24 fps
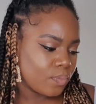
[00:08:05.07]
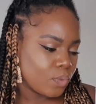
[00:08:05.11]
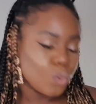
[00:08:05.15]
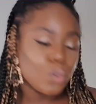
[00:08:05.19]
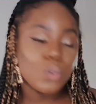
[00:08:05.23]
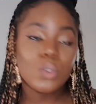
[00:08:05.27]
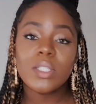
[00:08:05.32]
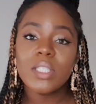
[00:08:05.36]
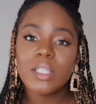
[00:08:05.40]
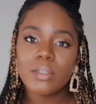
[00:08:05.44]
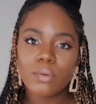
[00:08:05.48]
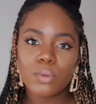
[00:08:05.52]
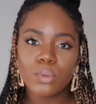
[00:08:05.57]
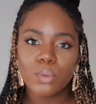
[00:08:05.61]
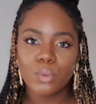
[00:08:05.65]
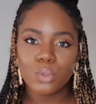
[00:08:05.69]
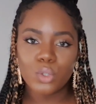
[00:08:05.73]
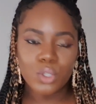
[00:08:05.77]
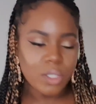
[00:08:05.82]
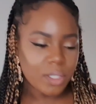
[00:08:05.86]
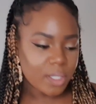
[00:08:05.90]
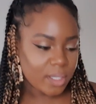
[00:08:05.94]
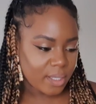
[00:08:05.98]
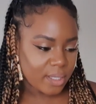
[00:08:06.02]
Tutti
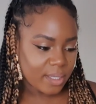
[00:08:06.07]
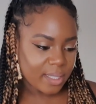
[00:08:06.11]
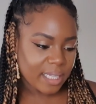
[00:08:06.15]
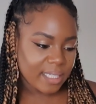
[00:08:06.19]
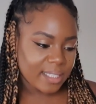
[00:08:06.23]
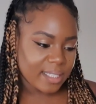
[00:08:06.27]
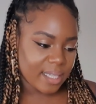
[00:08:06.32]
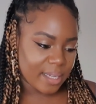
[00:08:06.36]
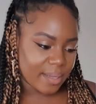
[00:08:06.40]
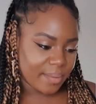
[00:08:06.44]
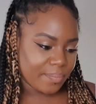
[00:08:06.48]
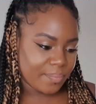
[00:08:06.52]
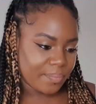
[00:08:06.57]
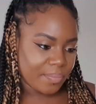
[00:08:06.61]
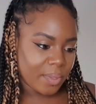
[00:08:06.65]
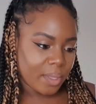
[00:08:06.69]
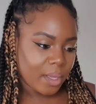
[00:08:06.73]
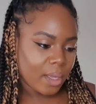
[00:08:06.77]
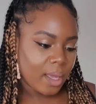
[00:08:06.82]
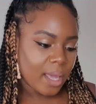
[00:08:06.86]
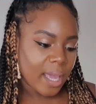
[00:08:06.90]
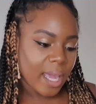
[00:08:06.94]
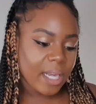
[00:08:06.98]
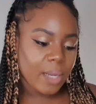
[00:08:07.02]
Rouge. That's it.
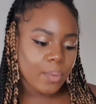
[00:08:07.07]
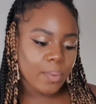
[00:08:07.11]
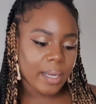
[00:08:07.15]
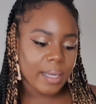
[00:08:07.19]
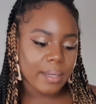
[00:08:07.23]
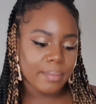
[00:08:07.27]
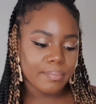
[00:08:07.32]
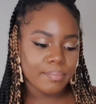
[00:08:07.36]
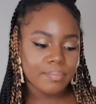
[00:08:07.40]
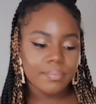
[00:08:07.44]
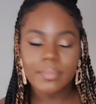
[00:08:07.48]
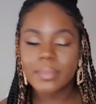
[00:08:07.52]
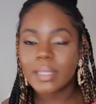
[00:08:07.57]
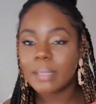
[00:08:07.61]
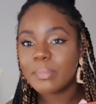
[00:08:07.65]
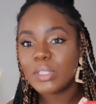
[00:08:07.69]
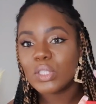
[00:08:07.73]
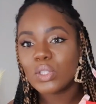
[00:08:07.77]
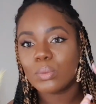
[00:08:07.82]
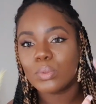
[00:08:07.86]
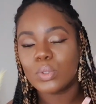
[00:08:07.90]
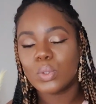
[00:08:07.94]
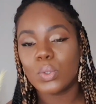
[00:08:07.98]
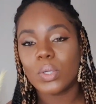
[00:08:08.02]
Anyway, let me
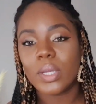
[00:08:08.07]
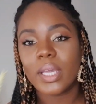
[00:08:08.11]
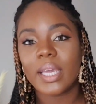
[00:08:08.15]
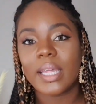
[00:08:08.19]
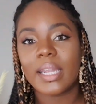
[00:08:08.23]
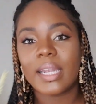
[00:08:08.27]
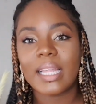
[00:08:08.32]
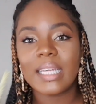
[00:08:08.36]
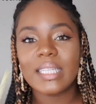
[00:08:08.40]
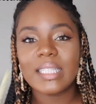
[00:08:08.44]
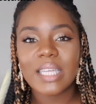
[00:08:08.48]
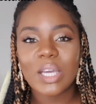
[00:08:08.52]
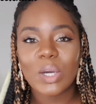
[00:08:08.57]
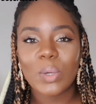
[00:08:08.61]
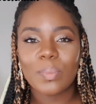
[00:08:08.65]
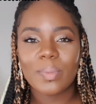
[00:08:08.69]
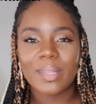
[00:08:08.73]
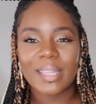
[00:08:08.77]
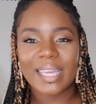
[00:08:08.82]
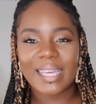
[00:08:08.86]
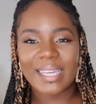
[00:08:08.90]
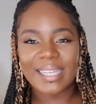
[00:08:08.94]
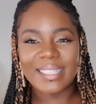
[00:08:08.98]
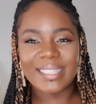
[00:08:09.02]
stop talking. Let's get on
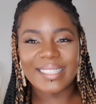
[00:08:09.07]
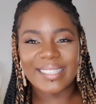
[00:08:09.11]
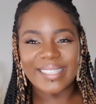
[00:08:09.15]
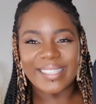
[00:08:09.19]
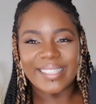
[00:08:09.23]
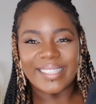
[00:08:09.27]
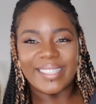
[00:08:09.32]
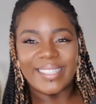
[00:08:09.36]
with it.